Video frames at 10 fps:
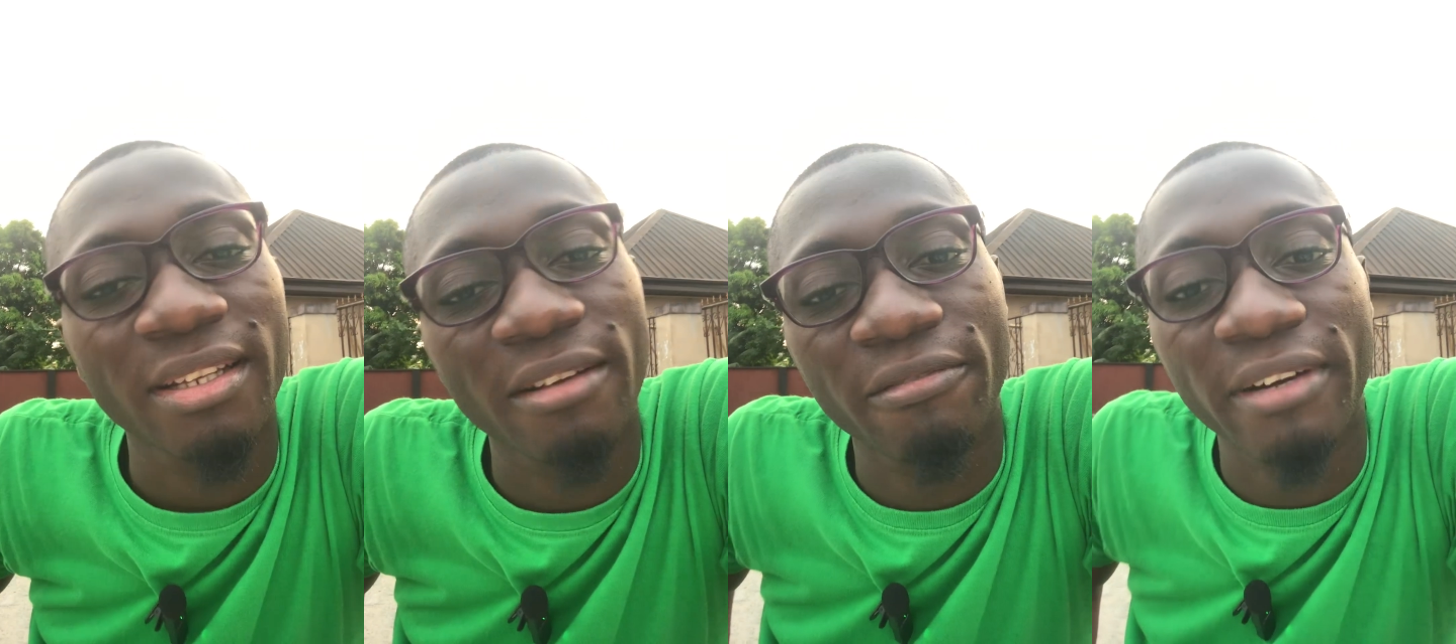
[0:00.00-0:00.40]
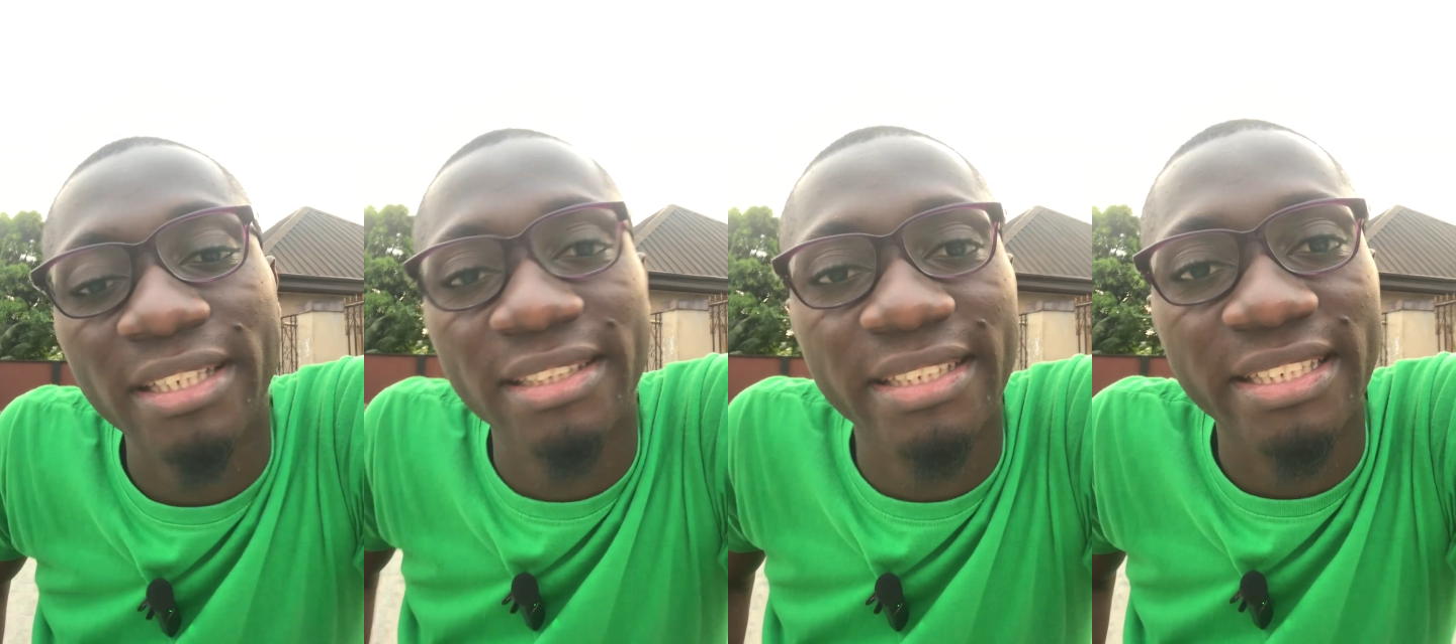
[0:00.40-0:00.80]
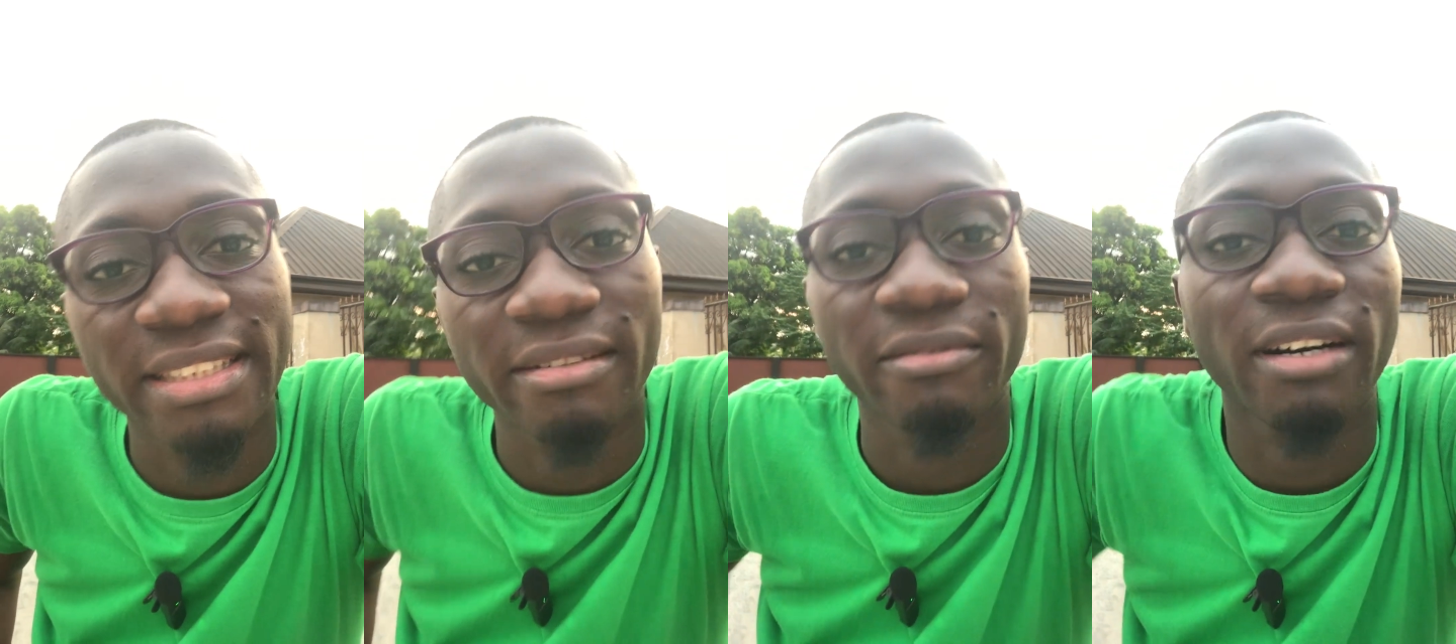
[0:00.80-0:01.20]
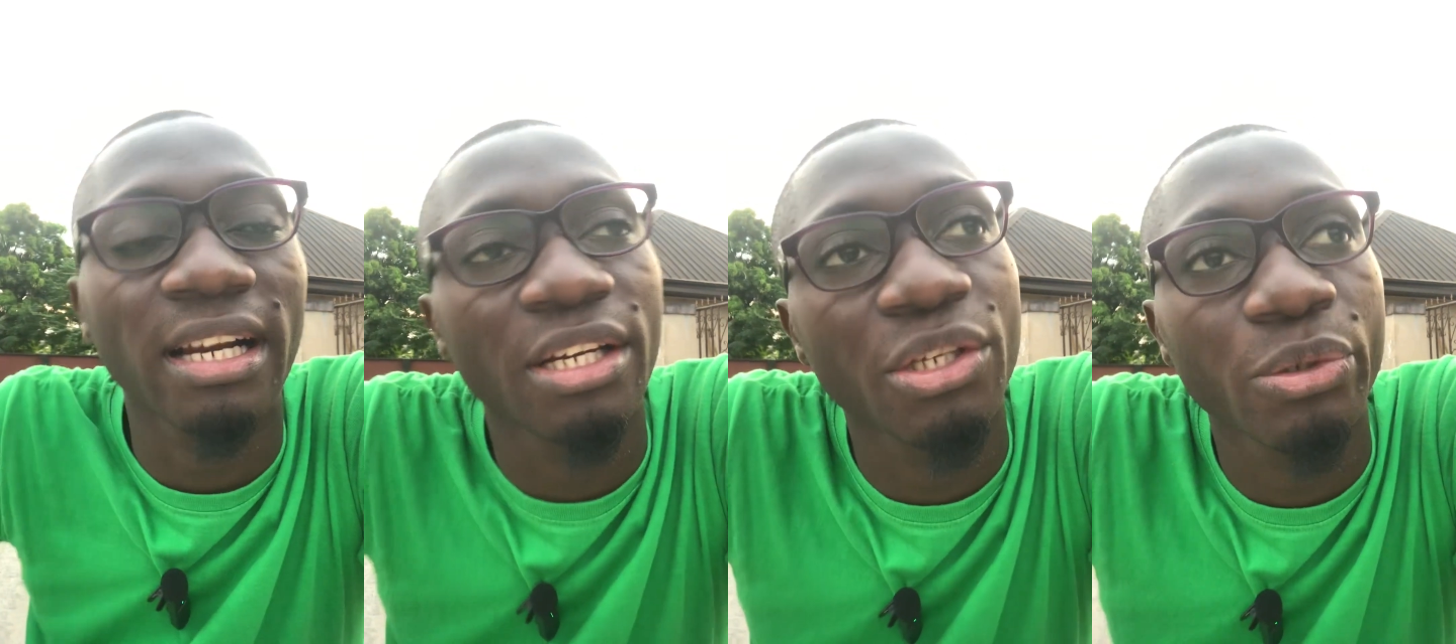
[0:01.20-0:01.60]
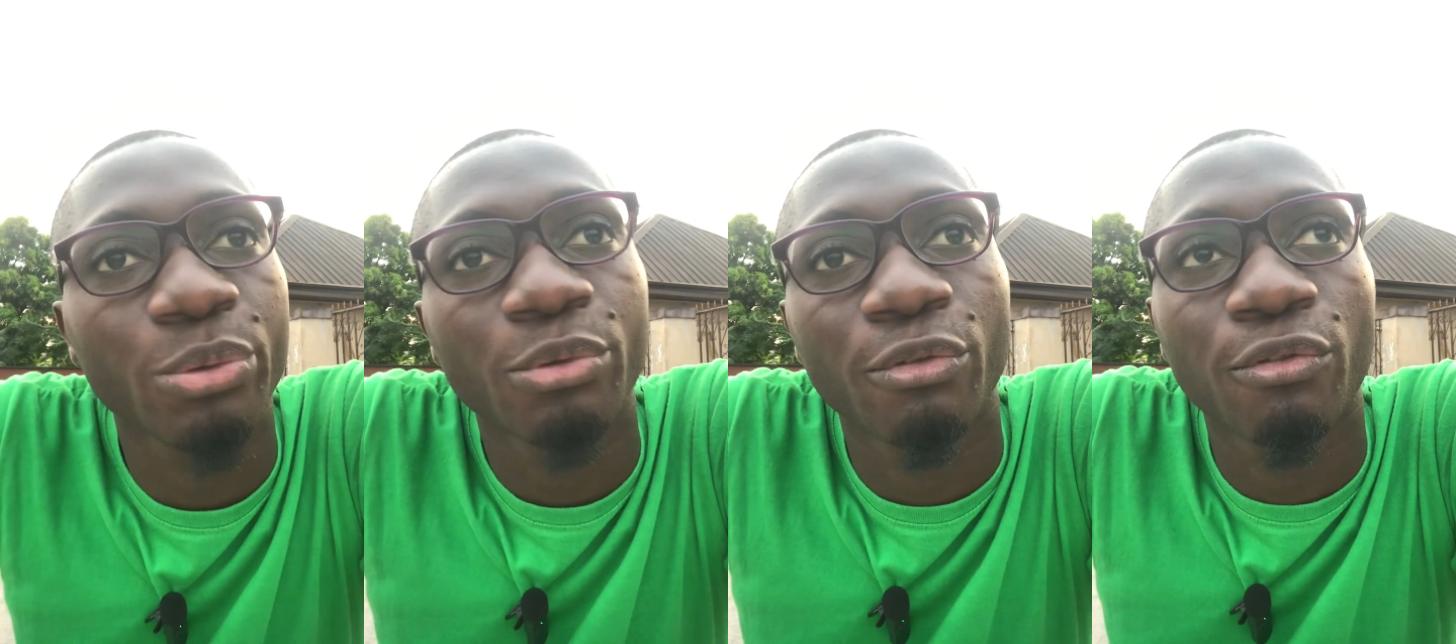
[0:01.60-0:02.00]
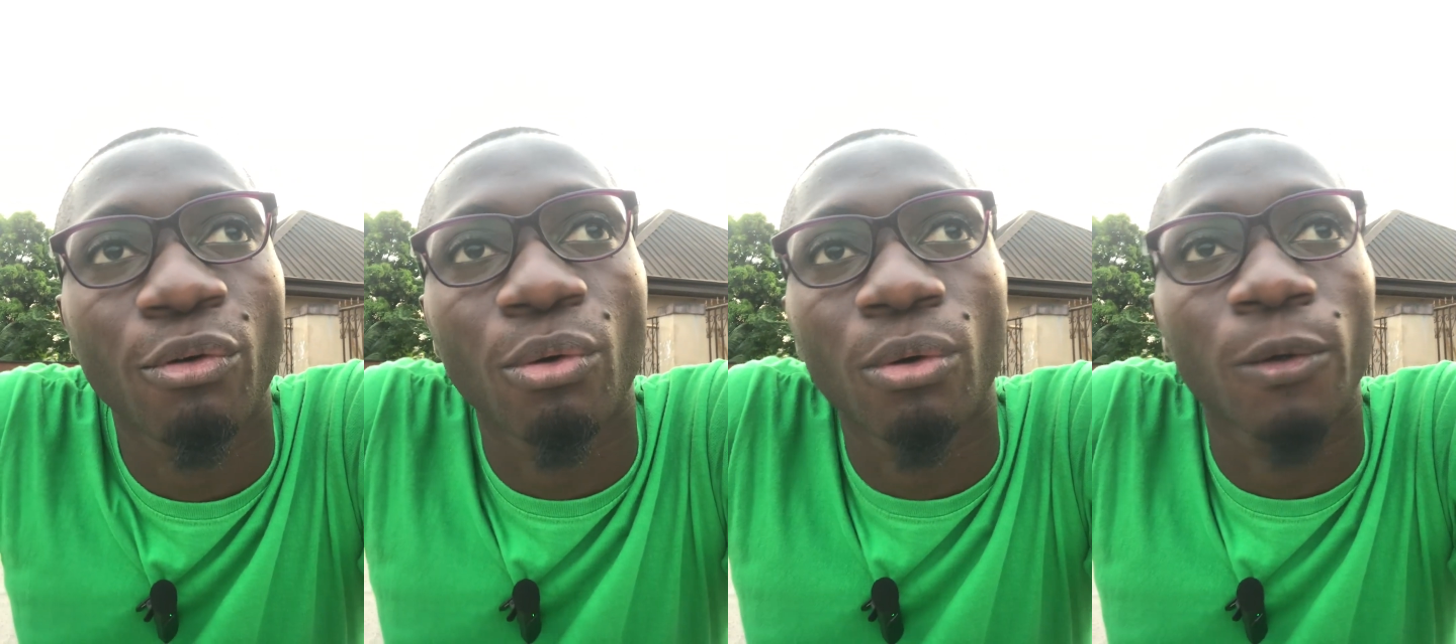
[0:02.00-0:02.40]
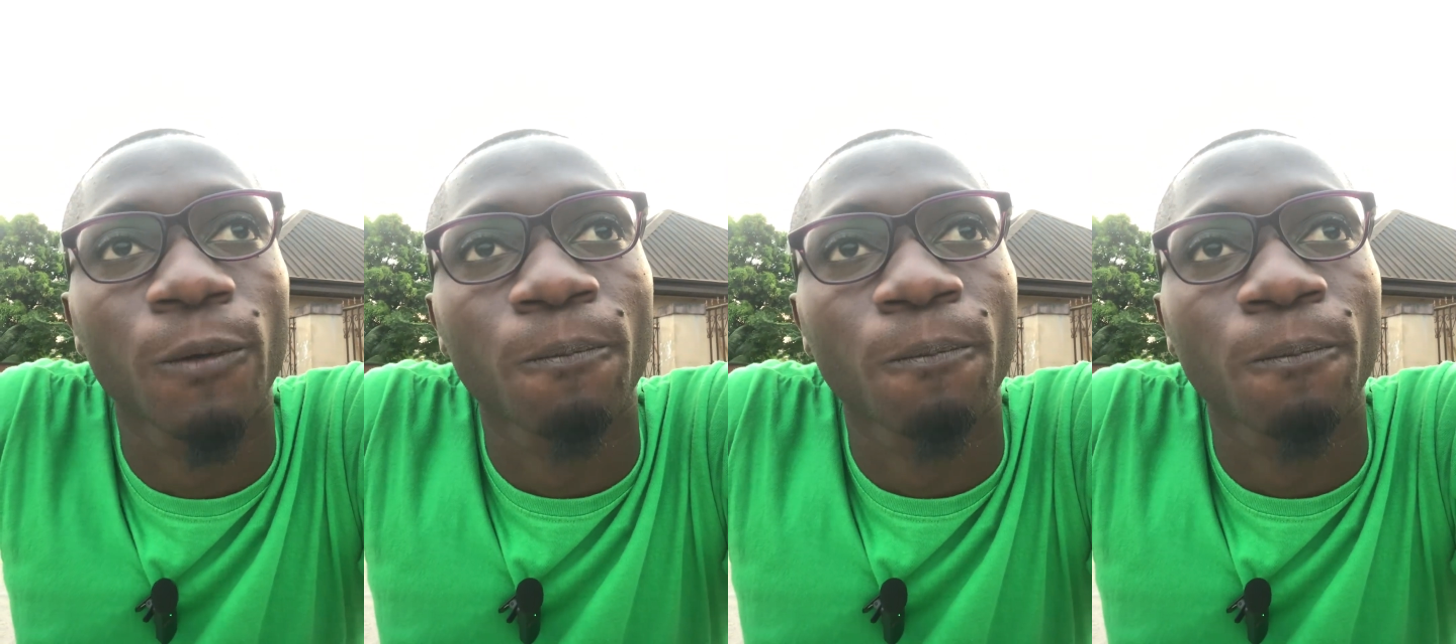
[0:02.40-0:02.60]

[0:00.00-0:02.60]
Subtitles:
The first is the value for